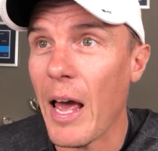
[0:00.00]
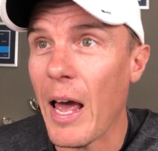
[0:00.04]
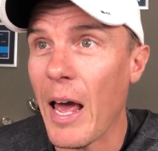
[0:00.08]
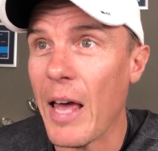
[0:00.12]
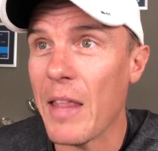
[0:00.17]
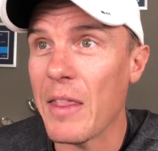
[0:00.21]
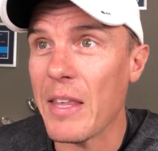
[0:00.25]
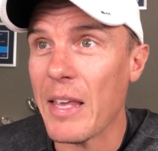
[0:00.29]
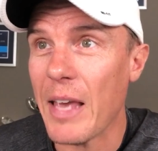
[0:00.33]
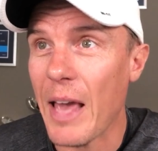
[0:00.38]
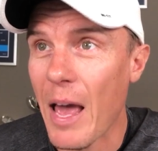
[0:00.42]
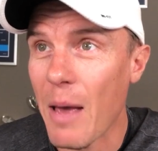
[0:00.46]

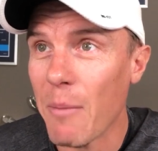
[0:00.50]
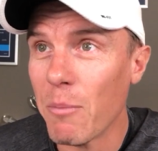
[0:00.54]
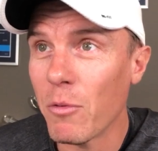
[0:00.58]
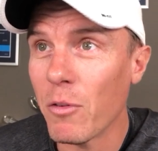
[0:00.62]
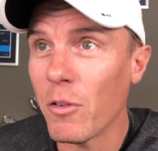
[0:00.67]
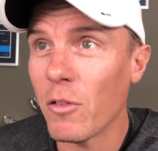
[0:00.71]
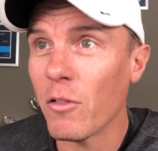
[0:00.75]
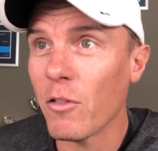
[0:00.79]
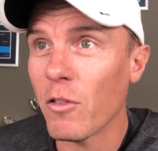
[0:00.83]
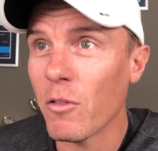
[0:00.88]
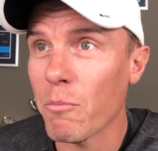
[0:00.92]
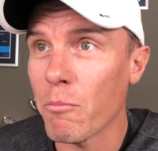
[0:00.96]
and the
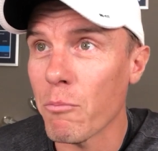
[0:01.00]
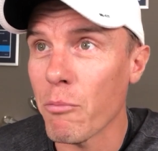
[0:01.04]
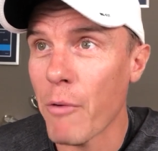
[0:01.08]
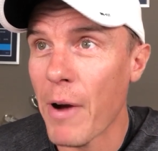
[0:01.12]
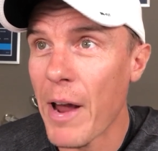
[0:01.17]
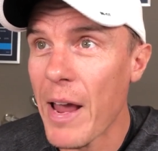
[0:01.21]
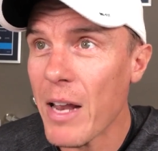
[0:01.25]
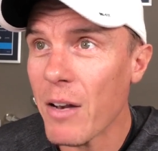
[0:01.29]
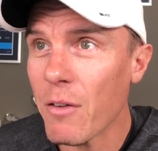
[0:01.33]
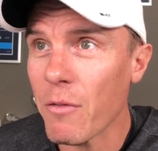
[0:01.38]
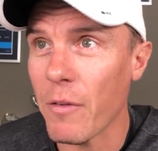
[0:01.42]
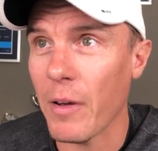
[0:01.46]
absence of
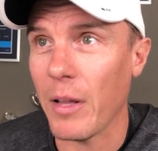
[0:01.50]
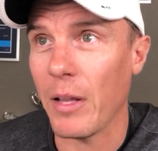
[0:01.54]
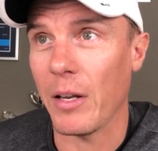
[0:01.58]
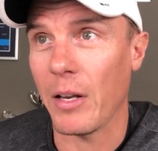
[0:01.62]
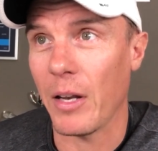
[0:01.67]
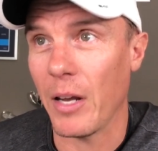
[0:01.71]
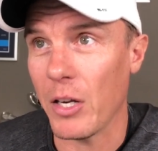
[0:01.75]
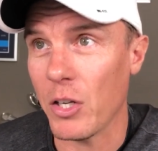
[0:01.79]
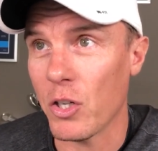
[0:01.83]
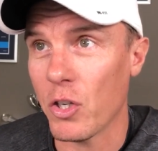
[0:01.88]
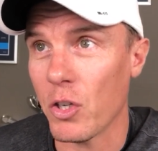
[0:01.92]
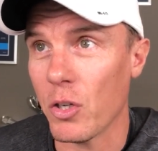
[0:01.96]
brand
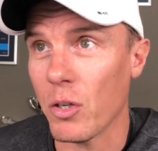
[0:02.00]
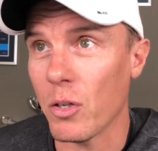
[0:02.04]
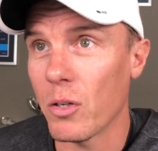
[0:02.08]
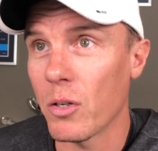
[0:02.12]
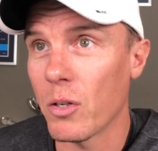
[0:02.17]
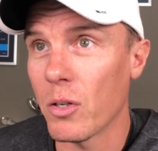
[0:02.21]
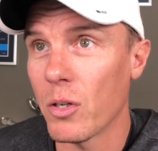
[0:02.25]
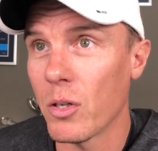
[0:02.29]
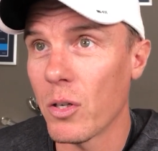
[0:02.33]
validation.